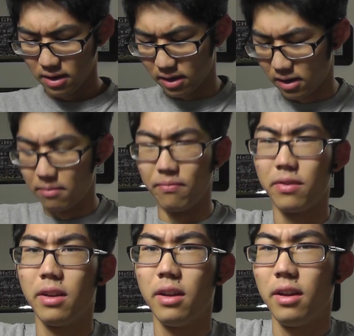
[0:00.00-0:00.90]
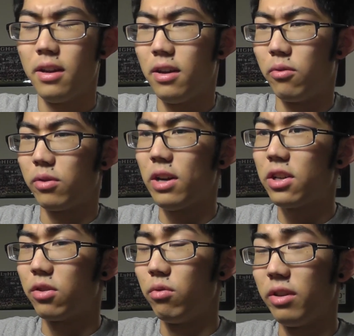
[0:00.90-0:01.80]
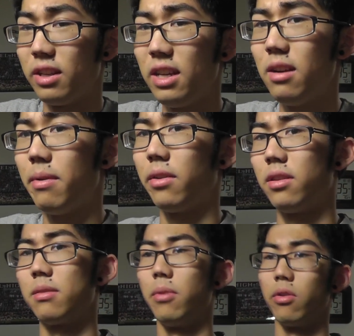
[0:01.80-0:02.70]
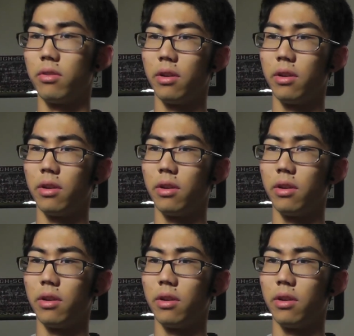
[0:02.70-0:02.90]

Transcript: What's actually really neat about this motor,